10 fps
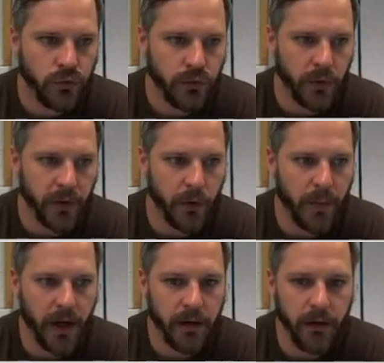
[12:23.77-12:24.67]
So I can go
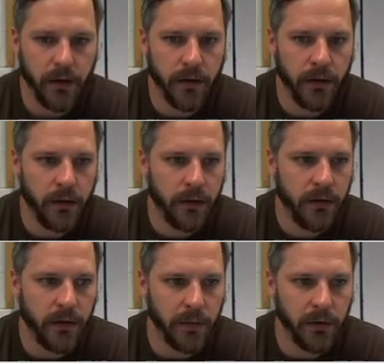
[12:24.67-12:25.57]
back here,
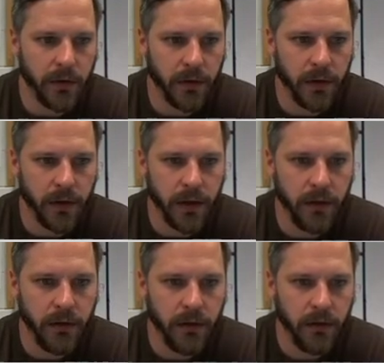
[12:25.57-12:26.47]
double click on
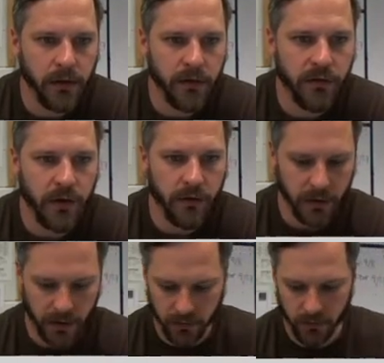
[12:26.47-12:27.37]
that. Let's change
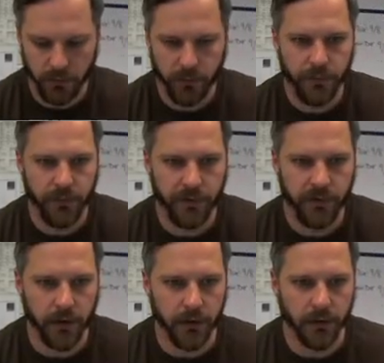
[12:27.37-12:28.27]
that to
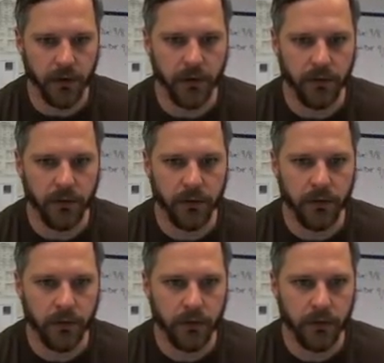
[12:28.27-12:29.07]
50 degrees